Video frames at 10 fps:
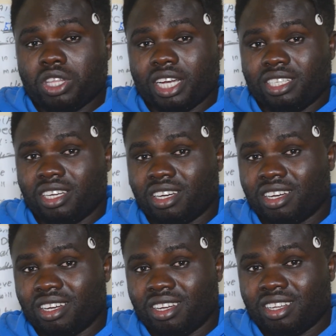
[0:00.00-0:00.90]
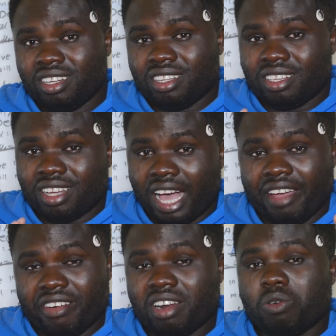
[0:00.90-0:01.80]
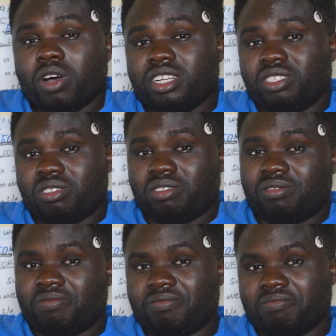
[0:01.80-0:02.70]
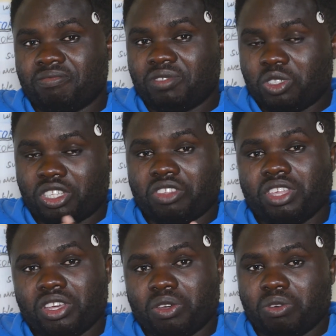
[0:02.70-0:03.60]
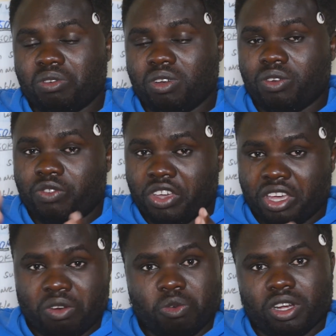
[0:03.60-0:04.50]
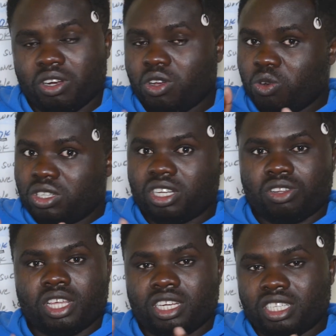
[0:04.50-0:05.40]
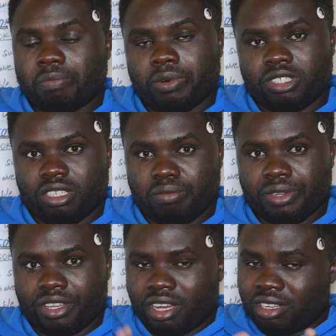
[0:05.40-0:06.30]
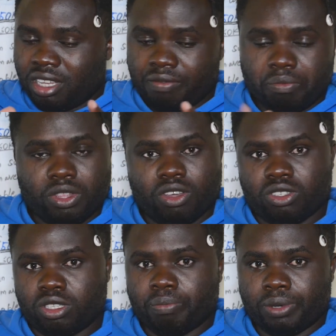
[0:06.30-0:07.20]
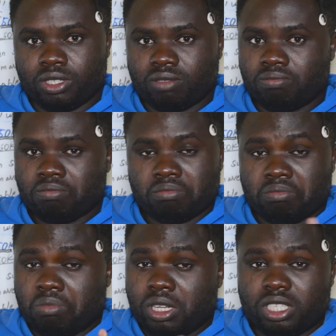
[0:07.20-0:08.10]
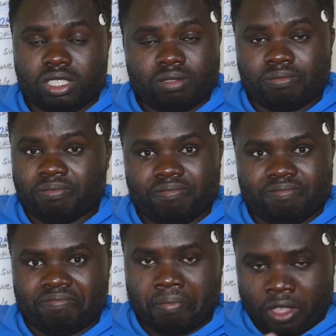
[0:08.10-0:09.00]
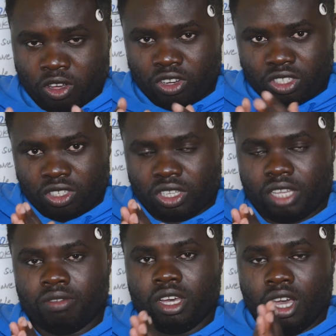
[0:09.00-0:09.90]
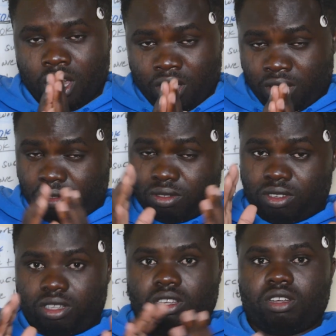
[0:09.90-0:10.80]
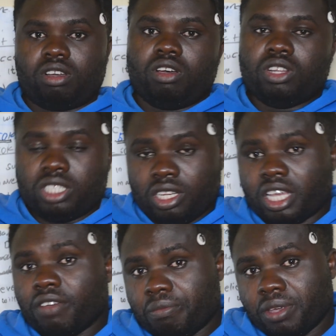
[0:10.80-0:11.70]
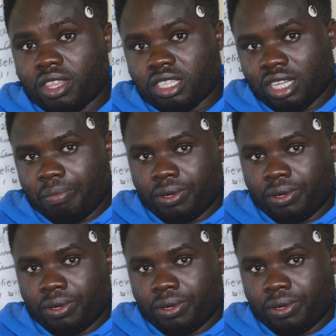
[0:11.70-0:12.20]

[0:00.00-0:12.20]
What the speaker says: Through that, I really want to say thank you for anyone who's up there and supporting me and giving me their support. Please continue giving me the